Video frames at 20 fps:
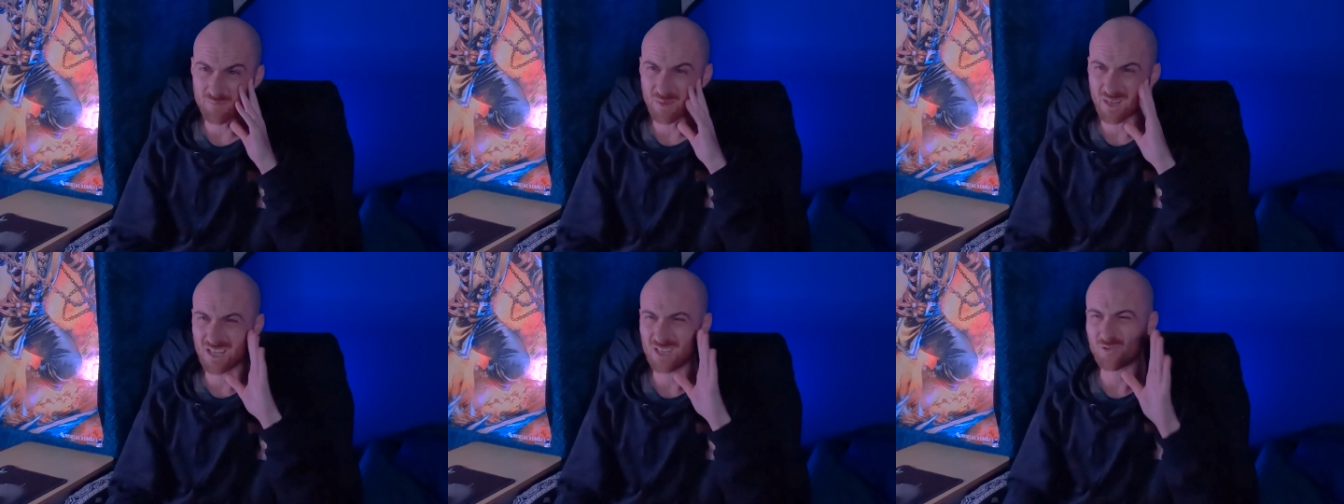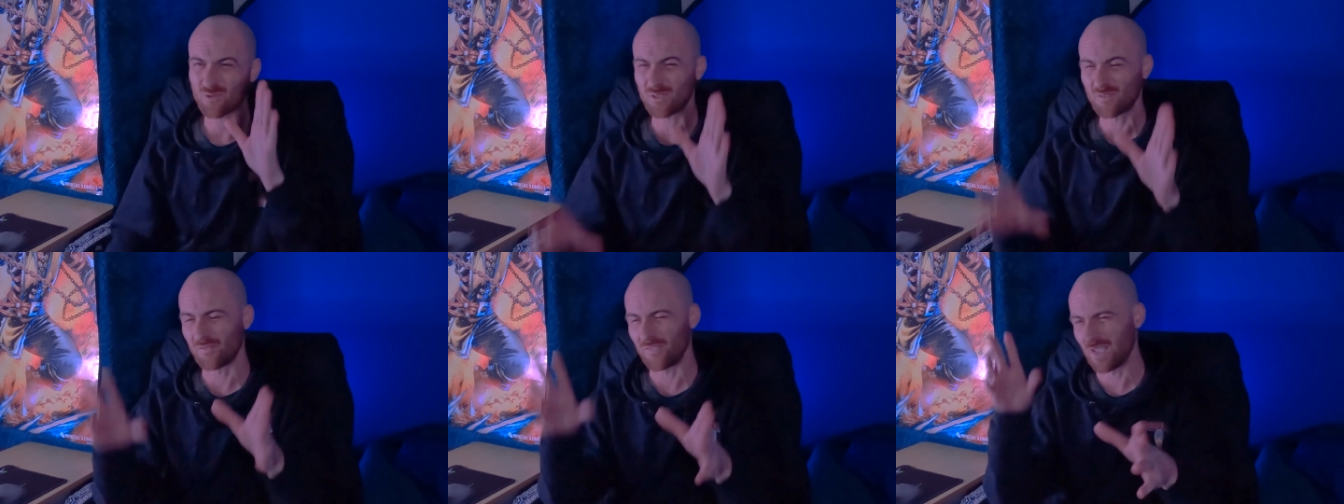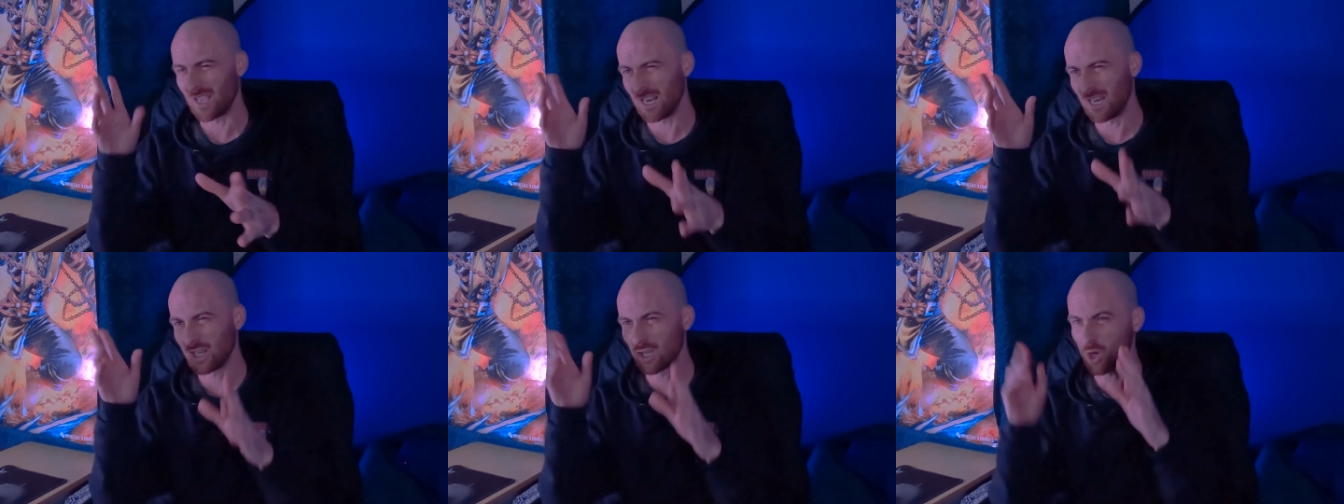but this was
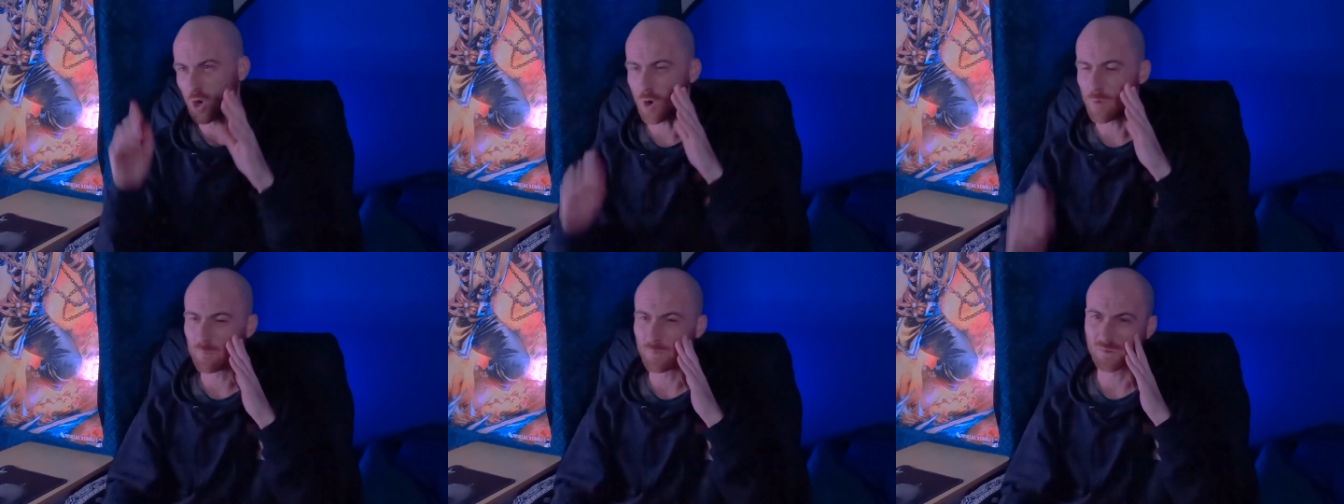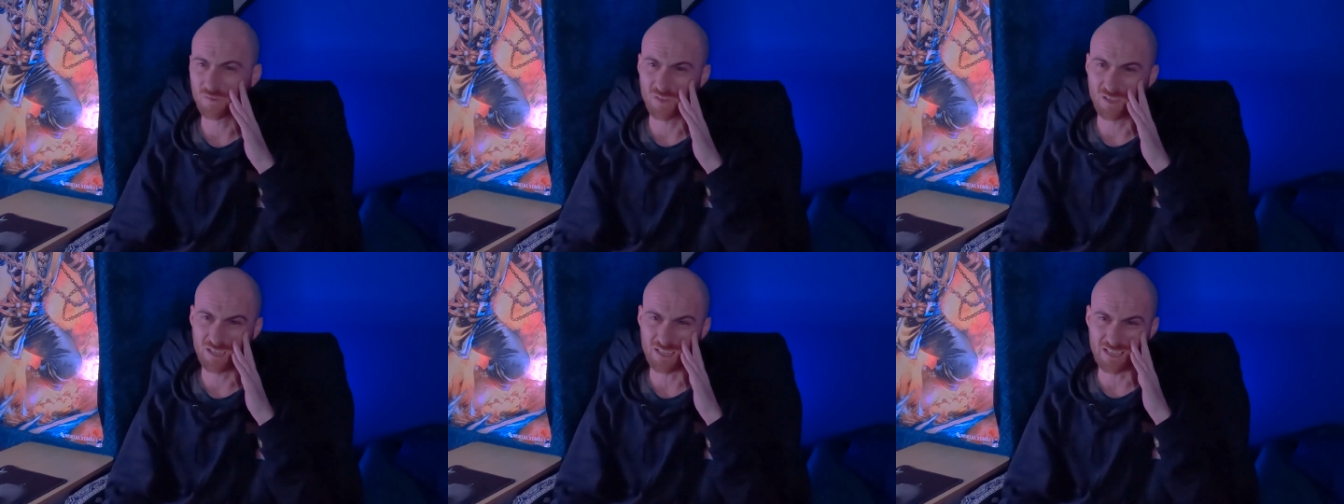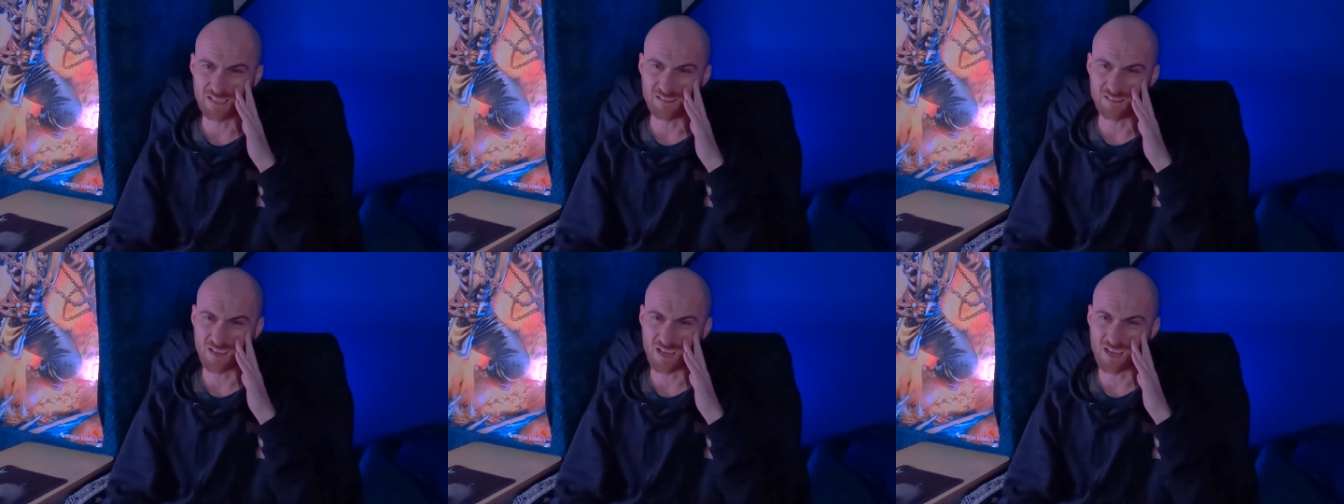fairly
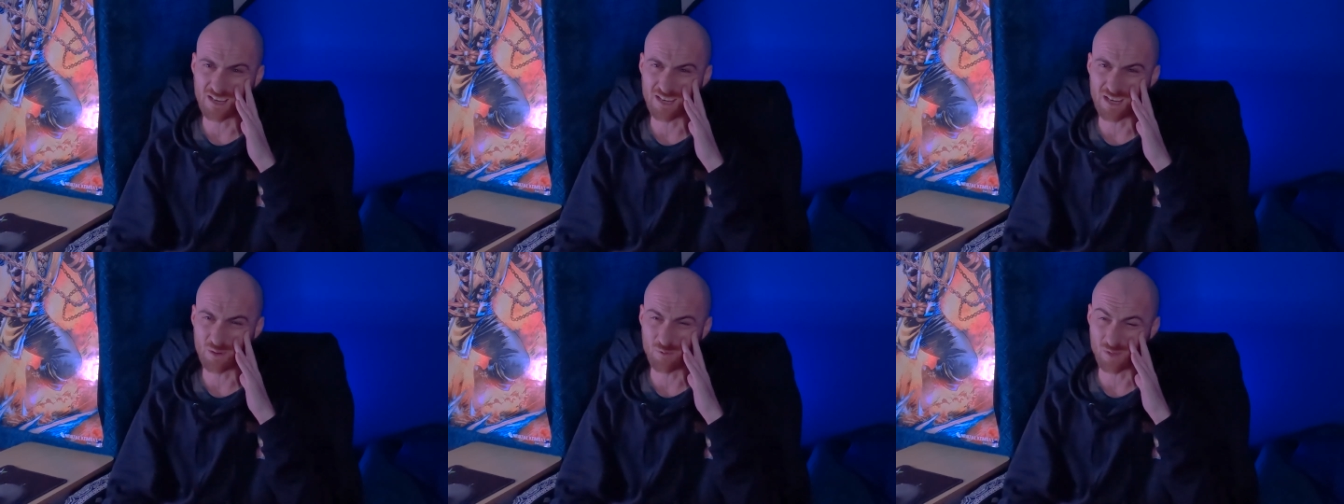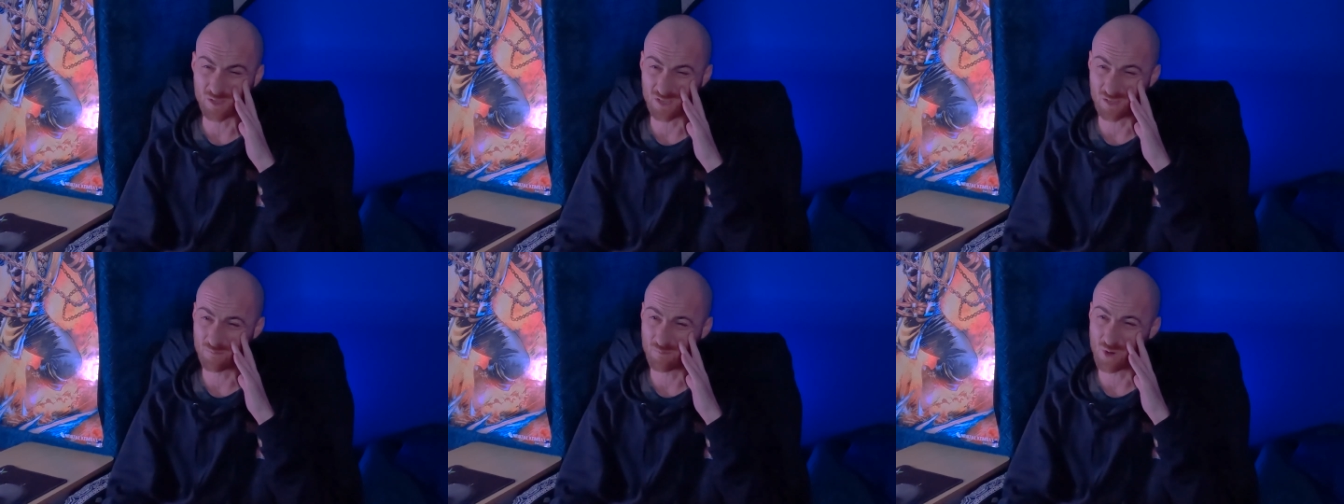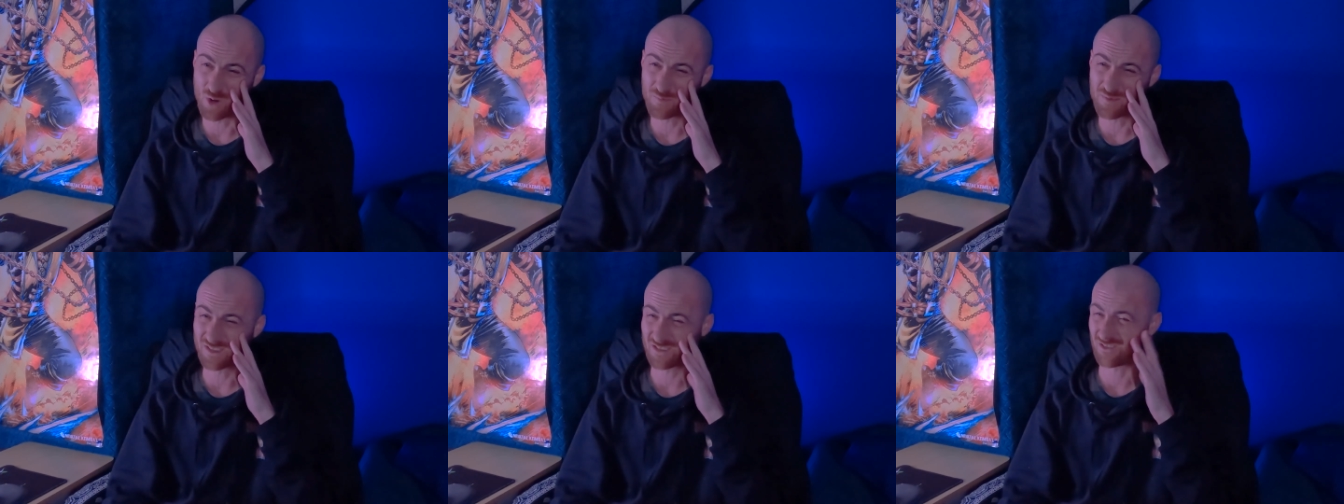competently done. There was some
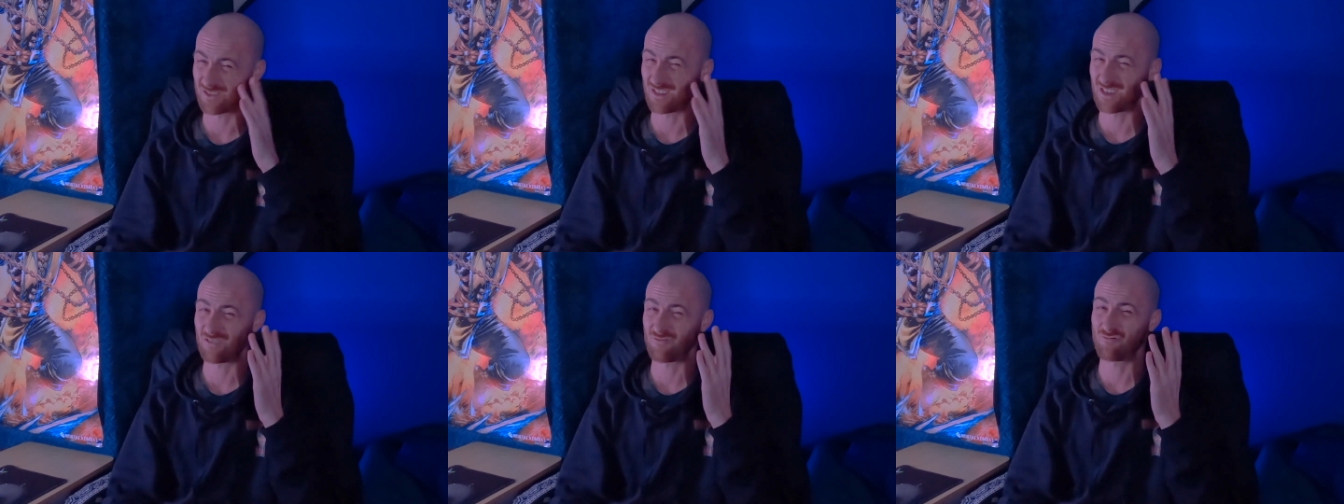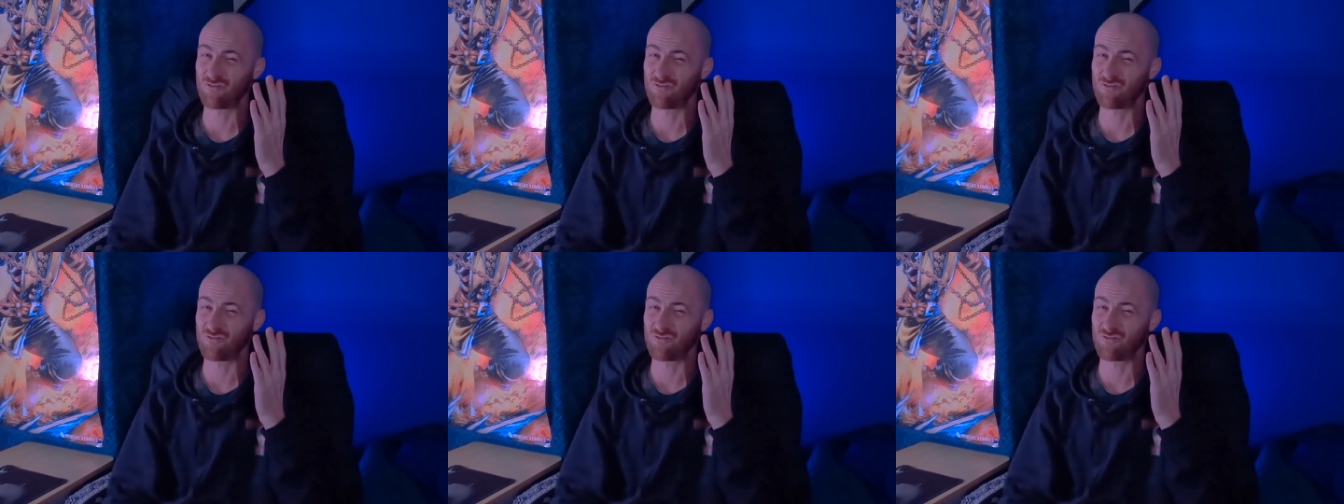moments I was like,